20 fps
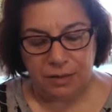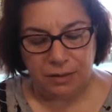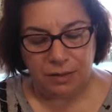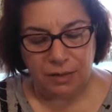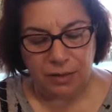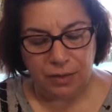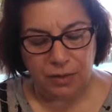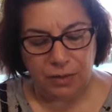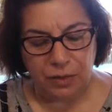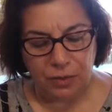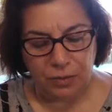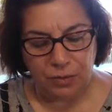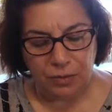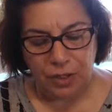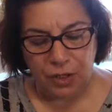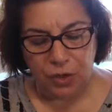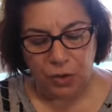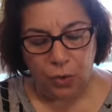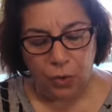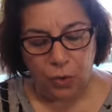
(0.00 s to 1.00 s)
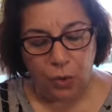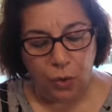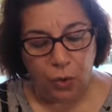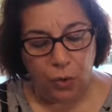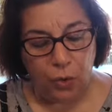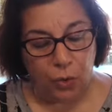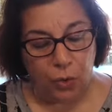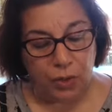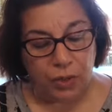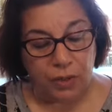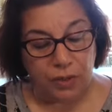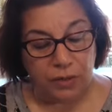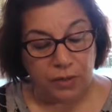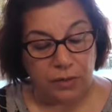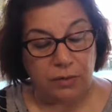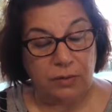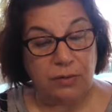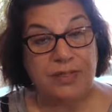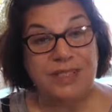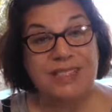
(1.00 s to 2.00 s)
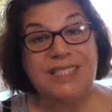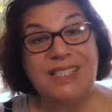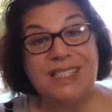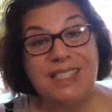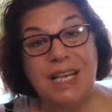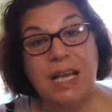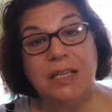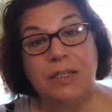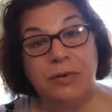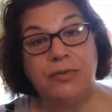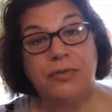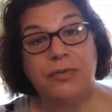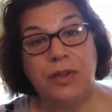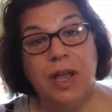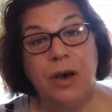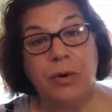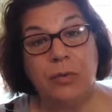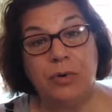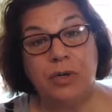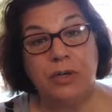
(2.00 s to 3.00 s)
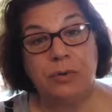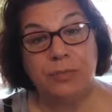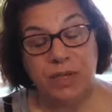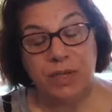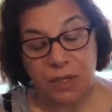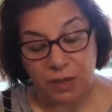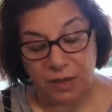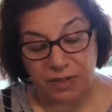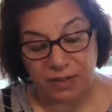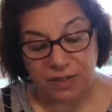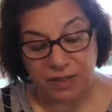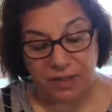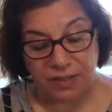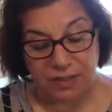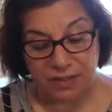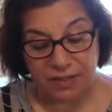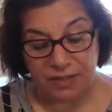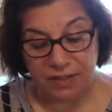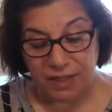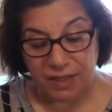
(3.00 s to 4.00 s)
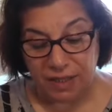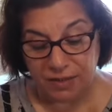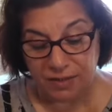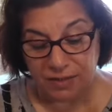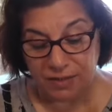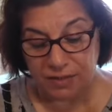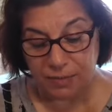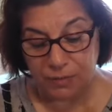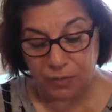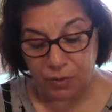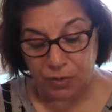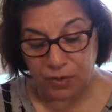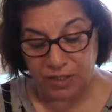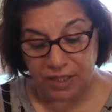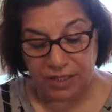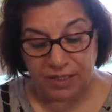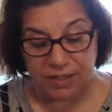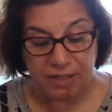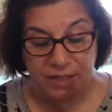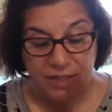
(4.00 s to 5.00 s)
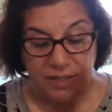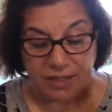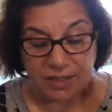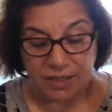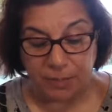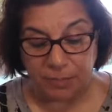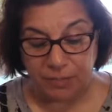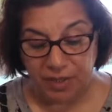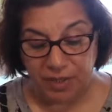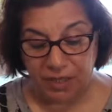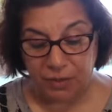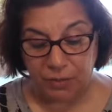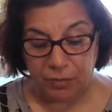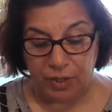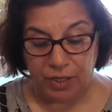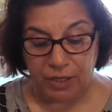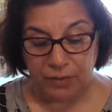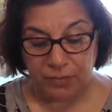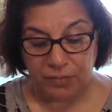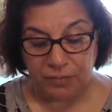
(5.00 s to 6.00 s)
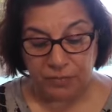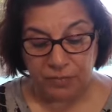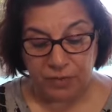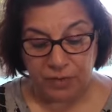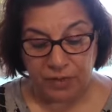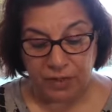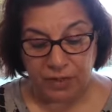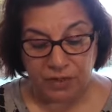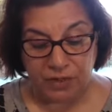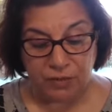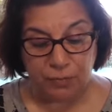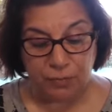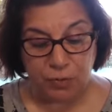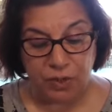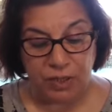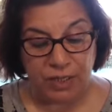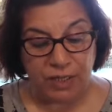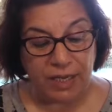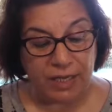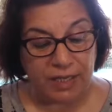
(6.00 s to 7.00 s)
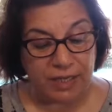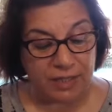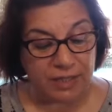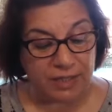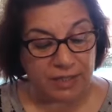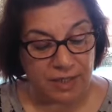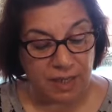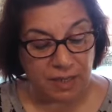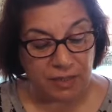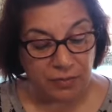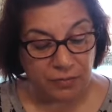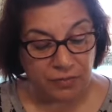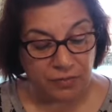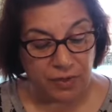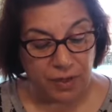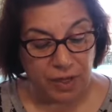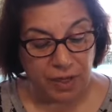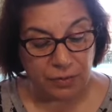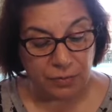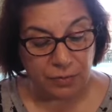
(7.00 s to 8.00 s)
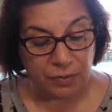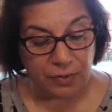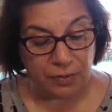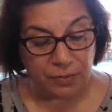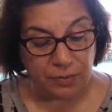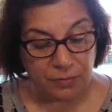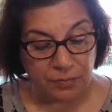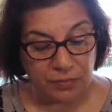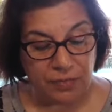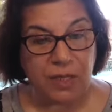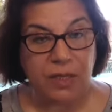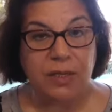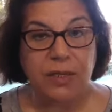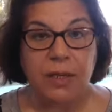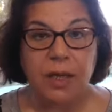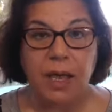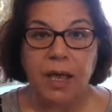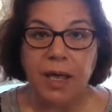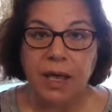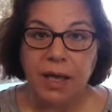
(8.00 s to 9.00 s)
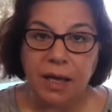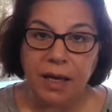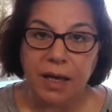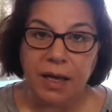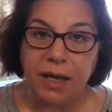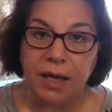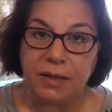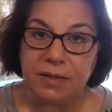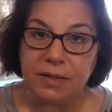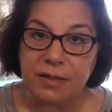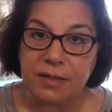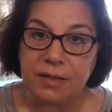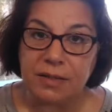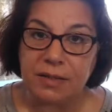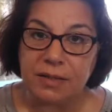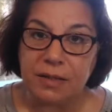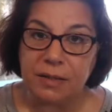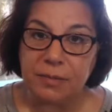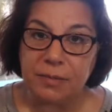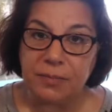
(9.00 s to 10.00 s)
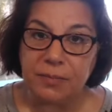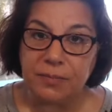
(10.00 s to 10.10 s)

you know, or sunflower because it is not a small daisy, it's a big one. It's more like a sunflower. Yes,